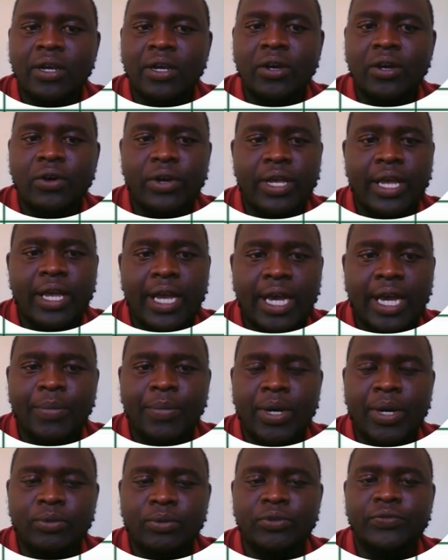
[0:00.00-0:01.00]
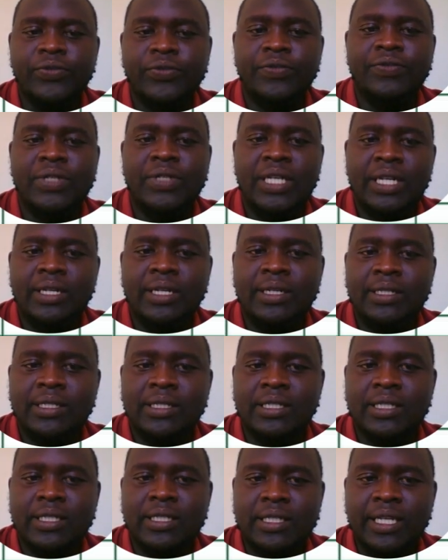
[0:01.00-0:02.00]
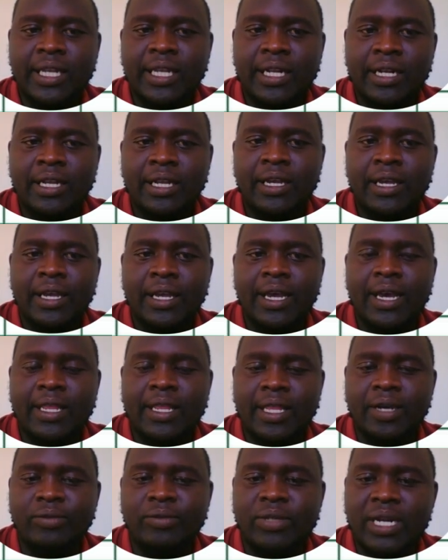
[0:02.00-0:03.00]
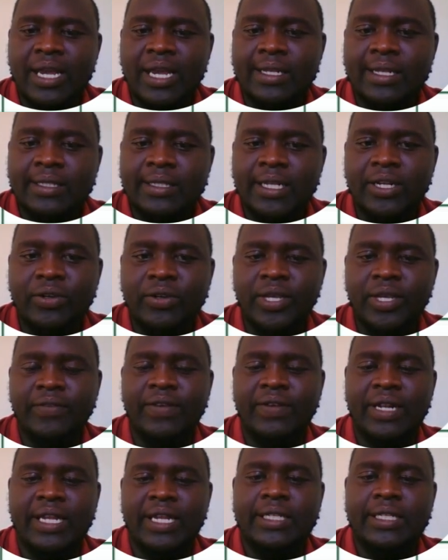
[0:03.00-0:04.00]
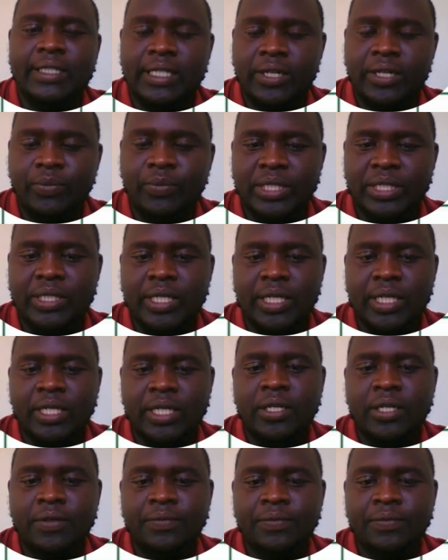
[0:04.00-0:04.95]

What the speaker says: going up to 15, 16, and the outliers are doing even 18%.